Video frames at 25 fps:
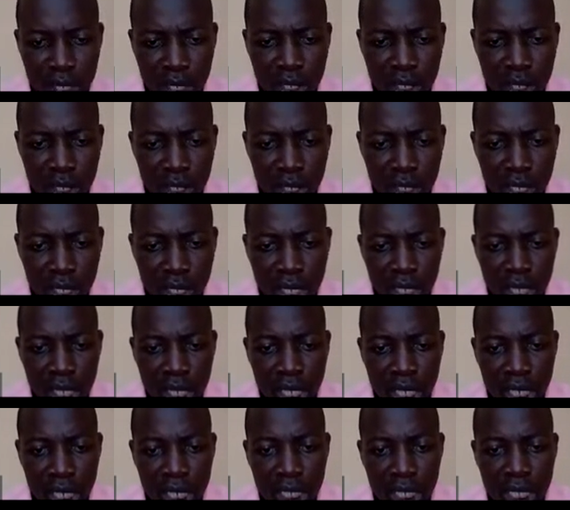page?
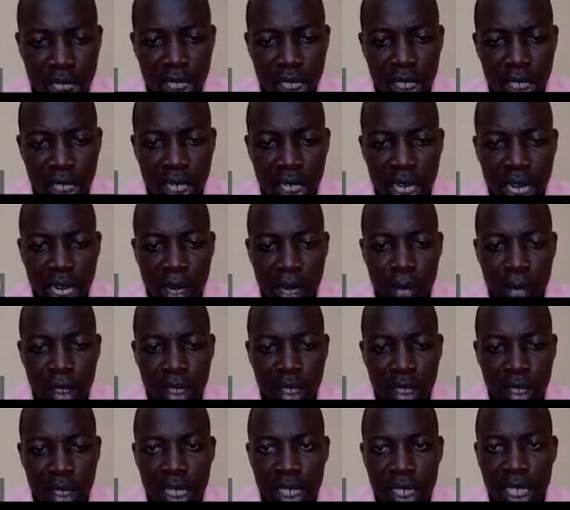It is still
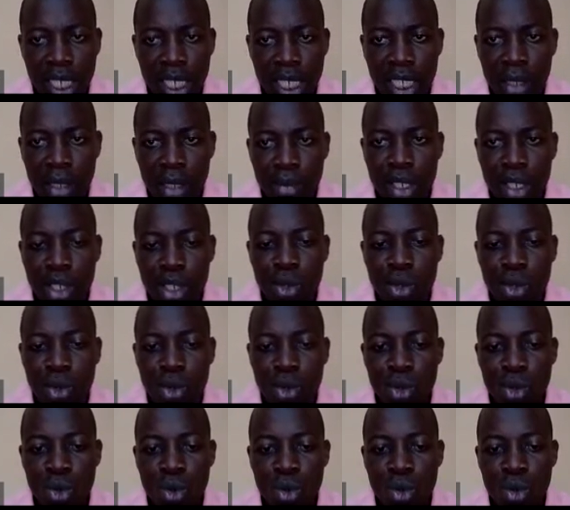coming and telling me
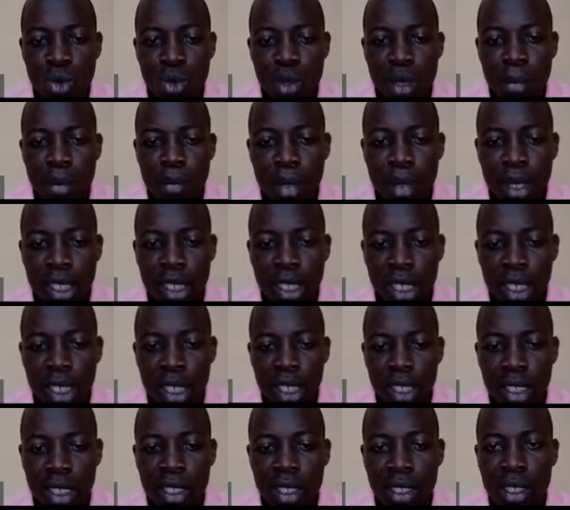2
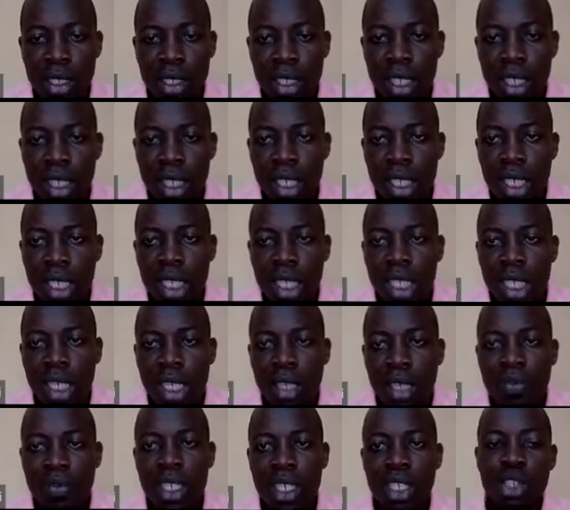pages.
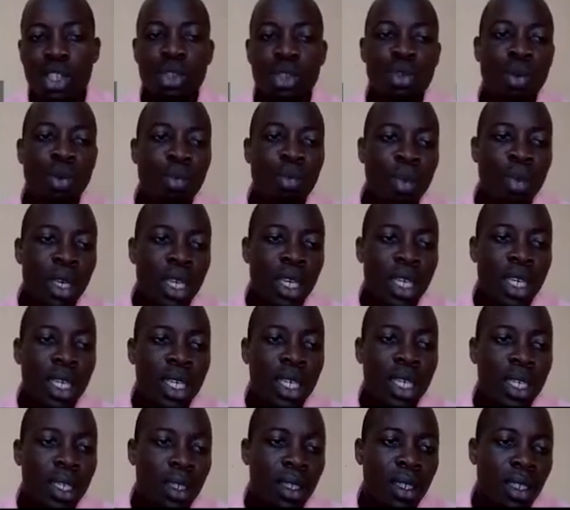If it is too
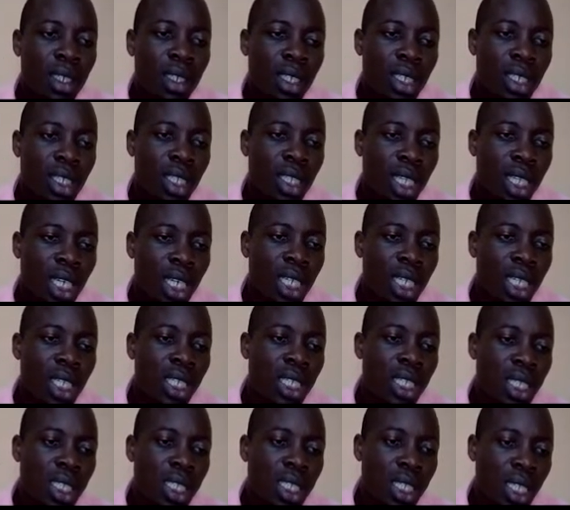big, there
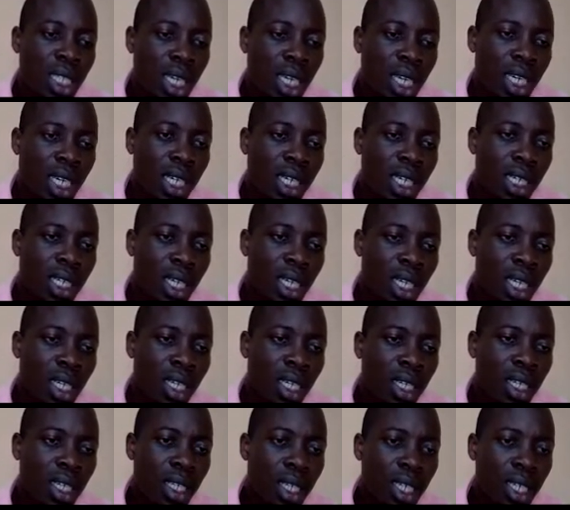is
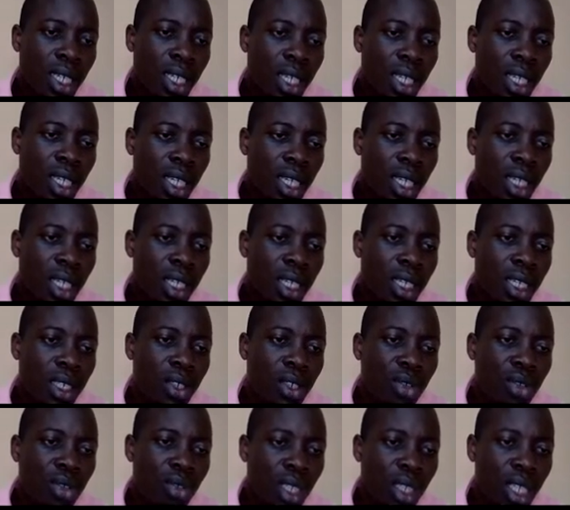a
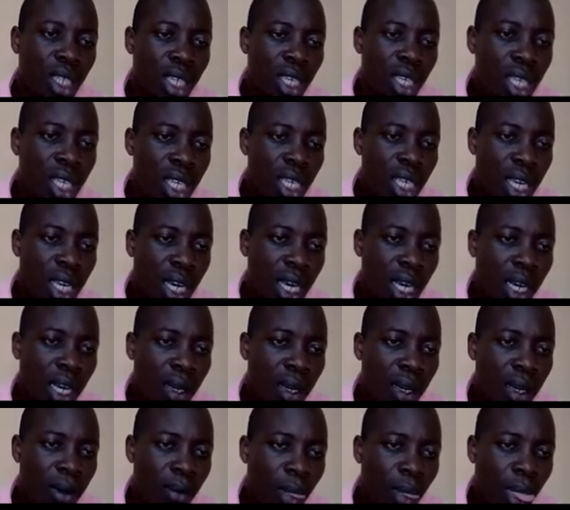trick
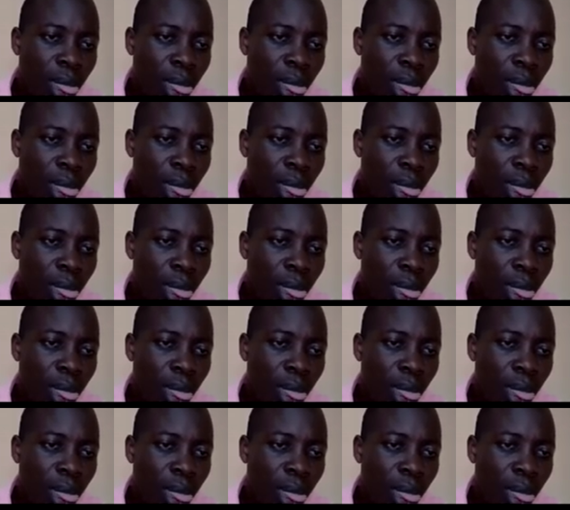here